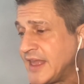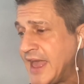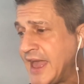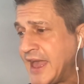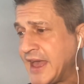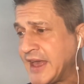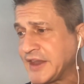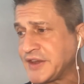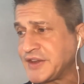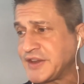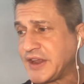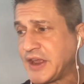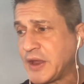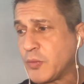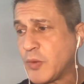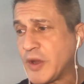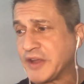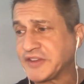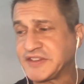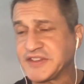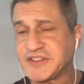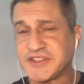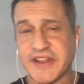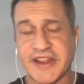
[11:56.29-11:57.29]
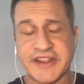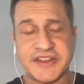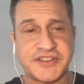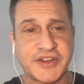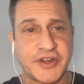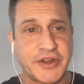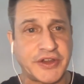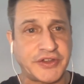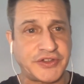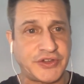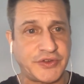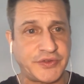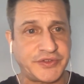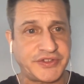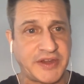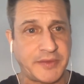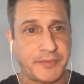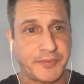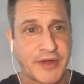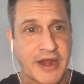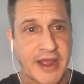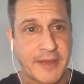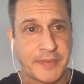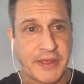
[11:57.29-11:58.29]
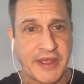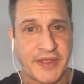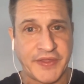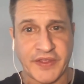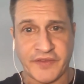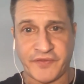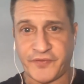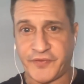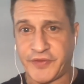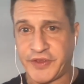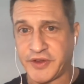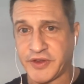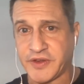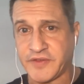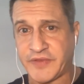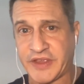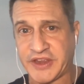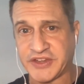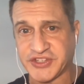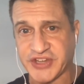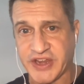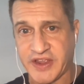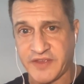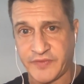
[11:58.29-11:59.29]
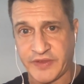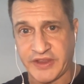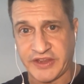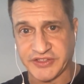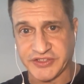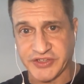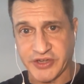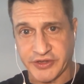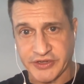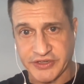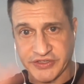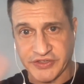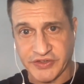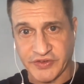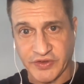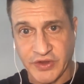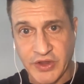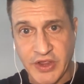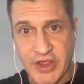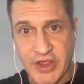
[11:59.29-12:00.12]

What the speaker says: And it wasn't until I started using PrEP and the fear of HIV started to